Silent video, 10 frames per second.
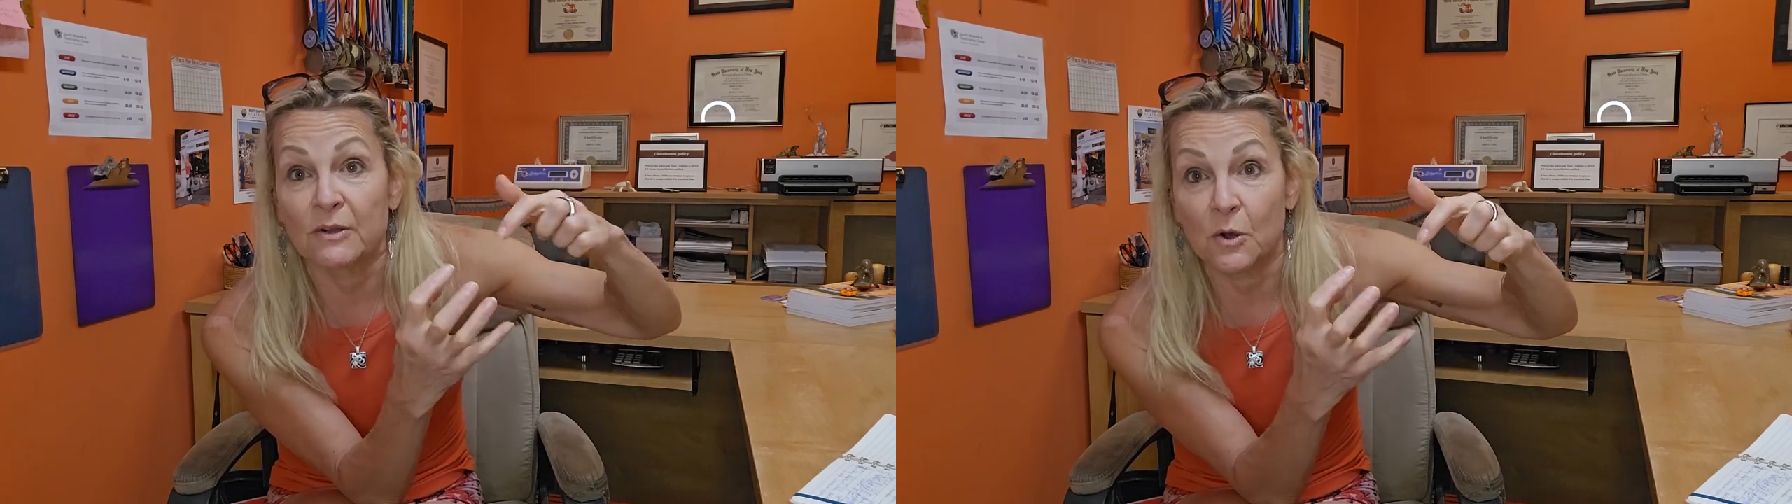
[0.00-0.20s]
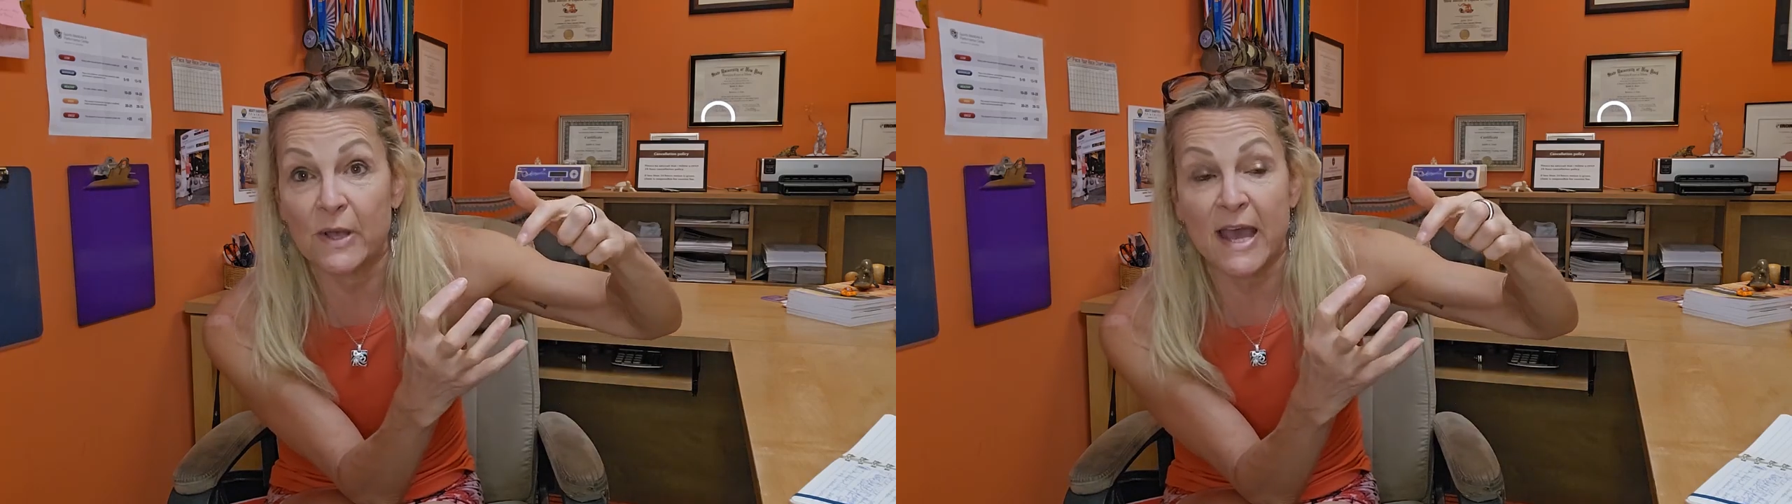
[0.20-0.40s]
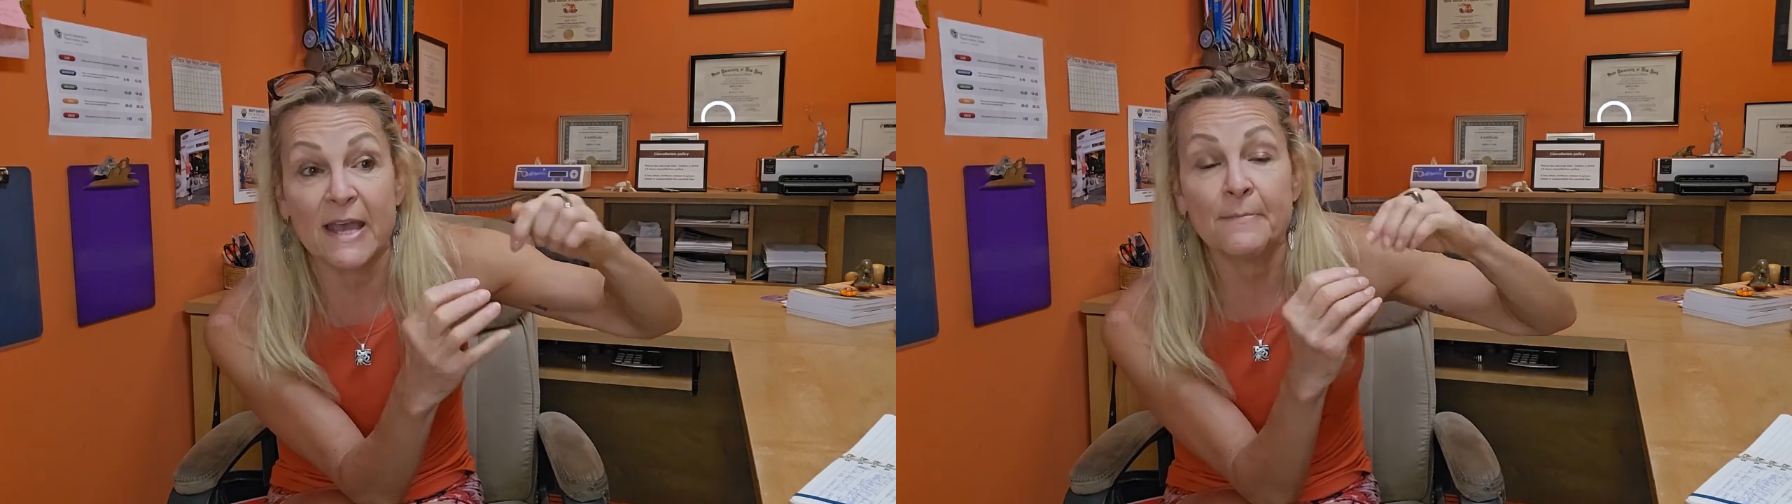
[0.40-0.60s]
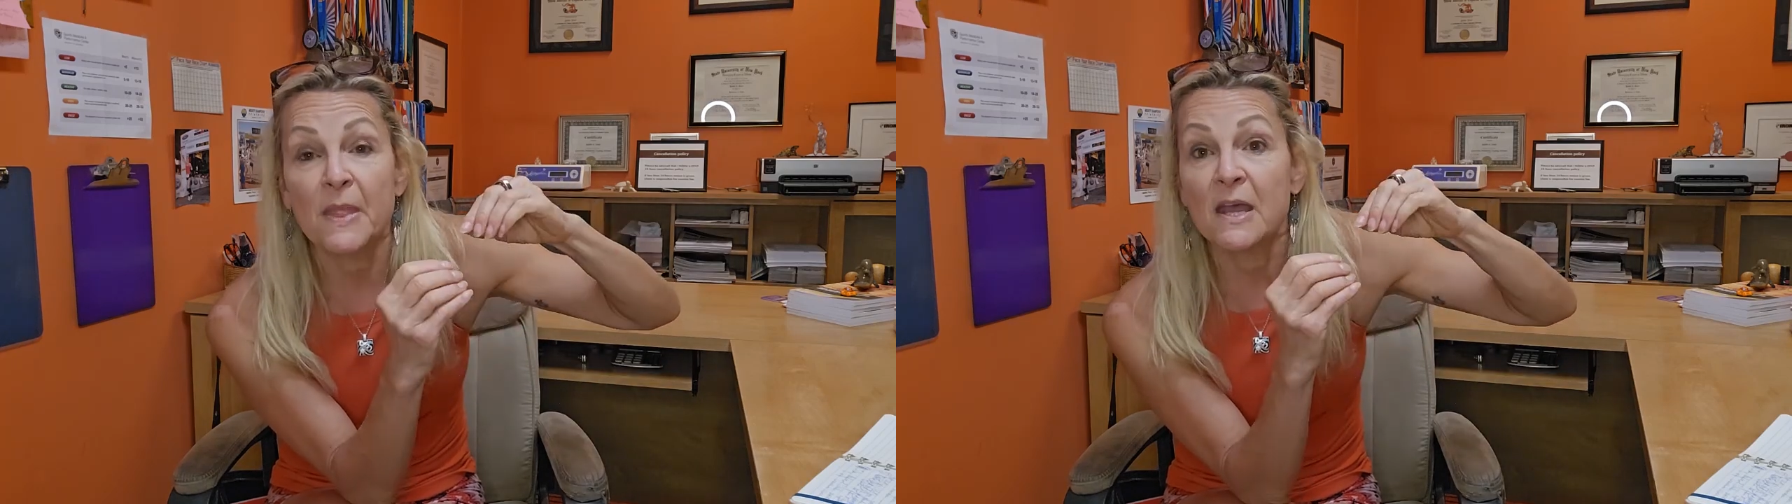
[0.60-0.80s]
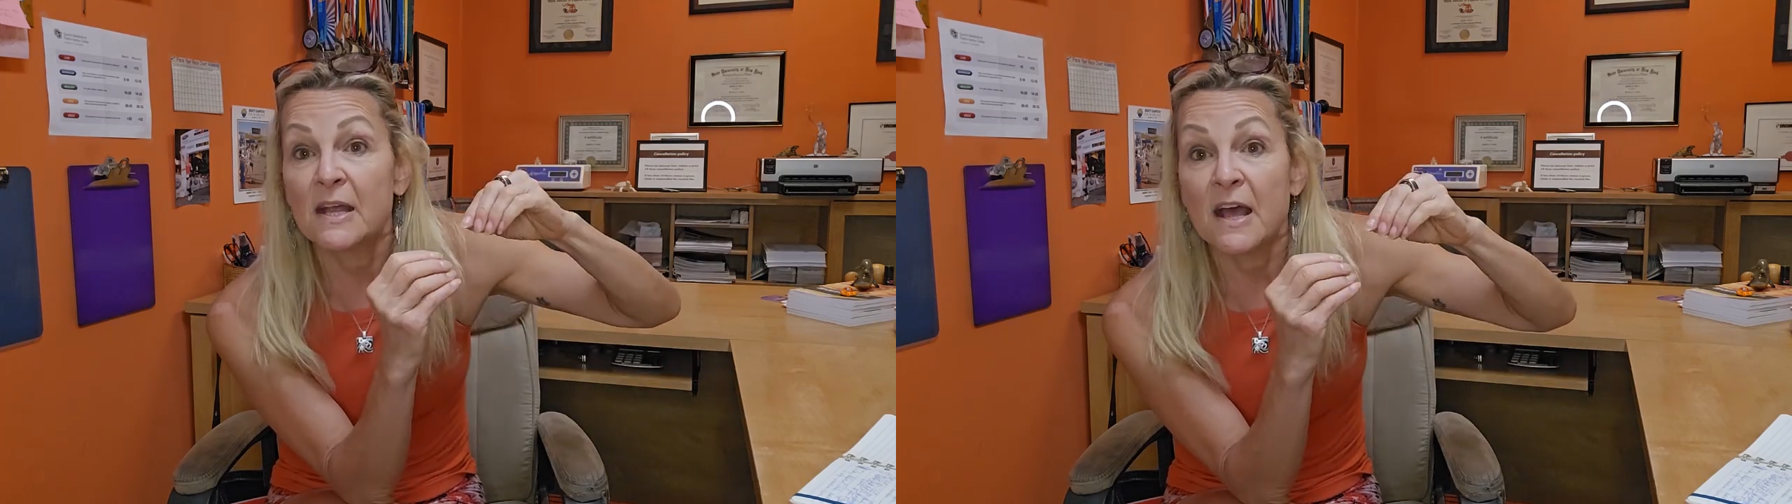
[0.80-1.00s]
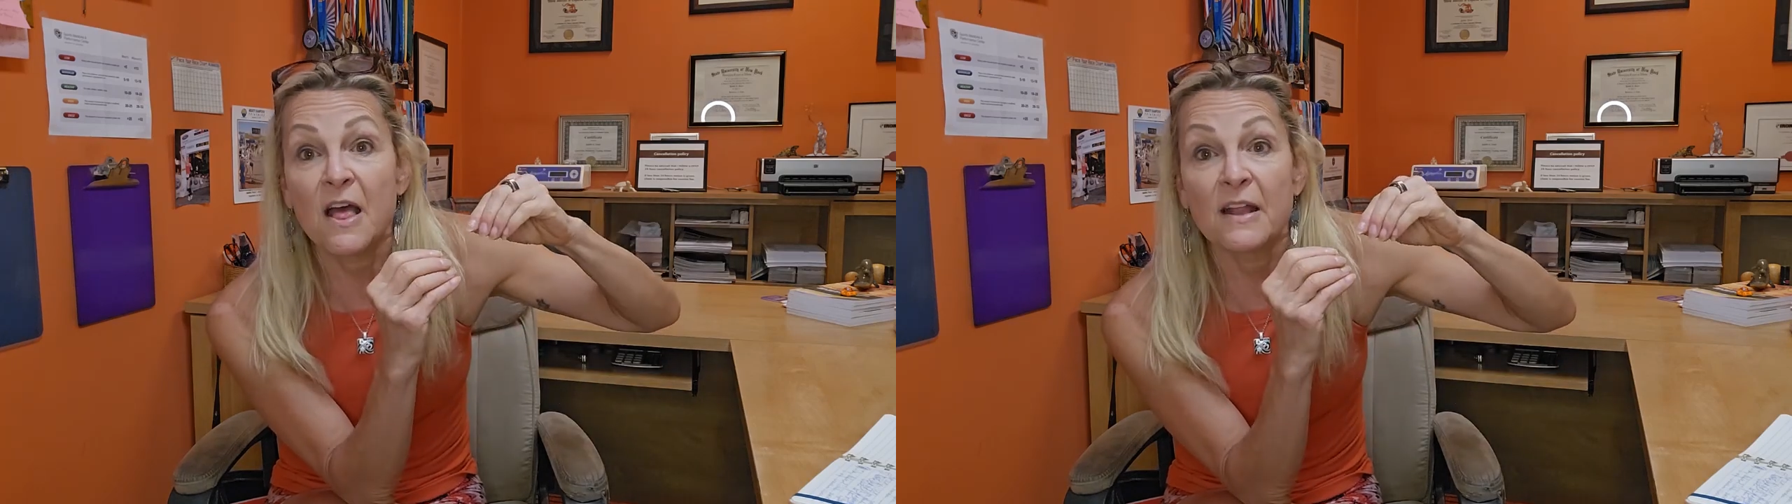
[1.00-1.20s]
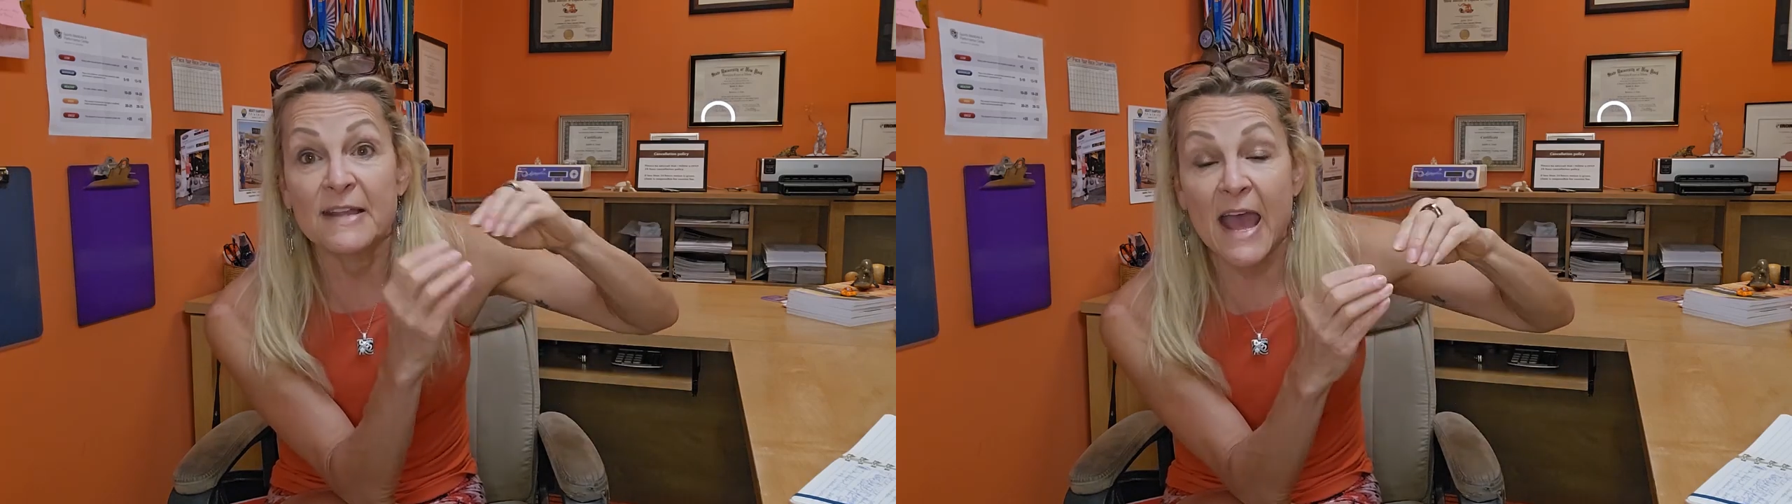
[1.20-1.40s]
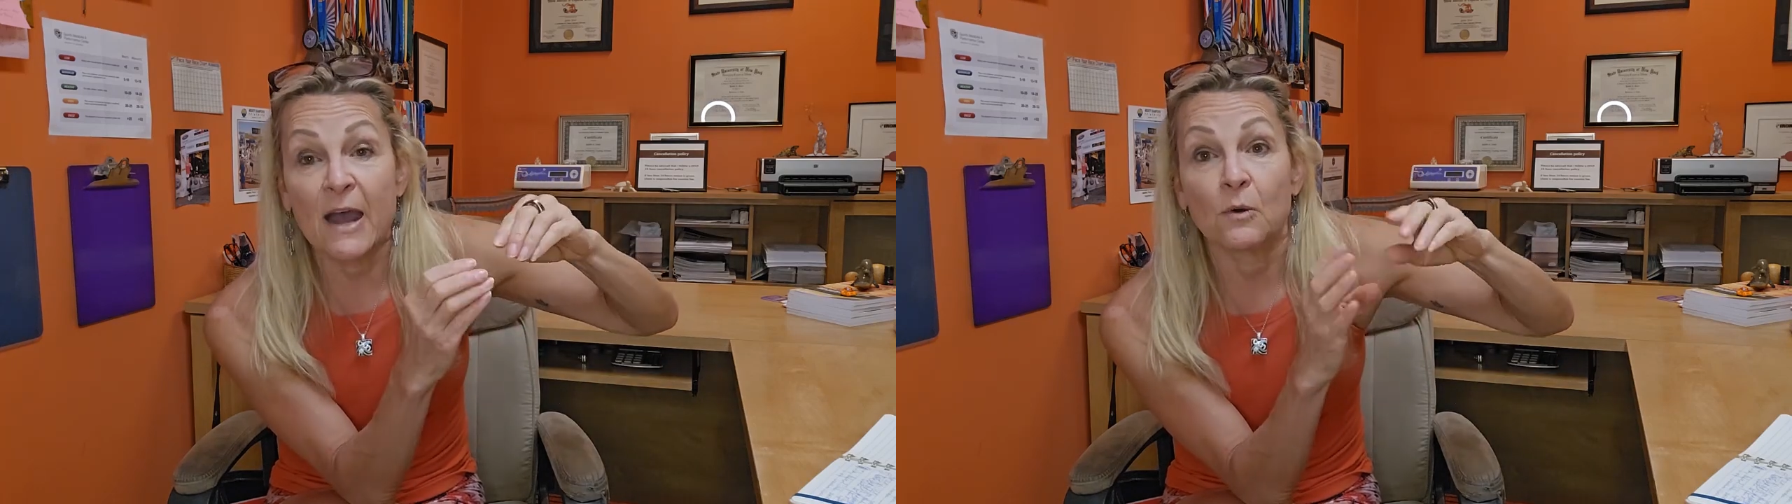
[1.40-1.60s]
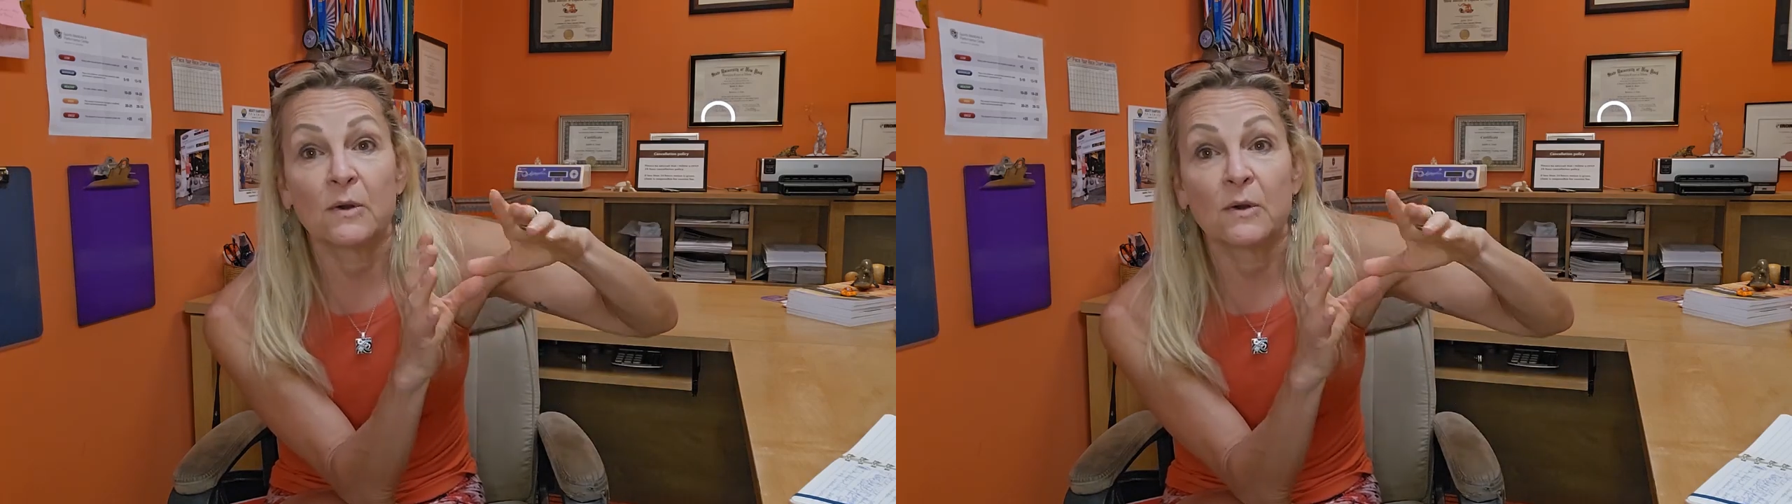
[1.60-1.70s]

okay now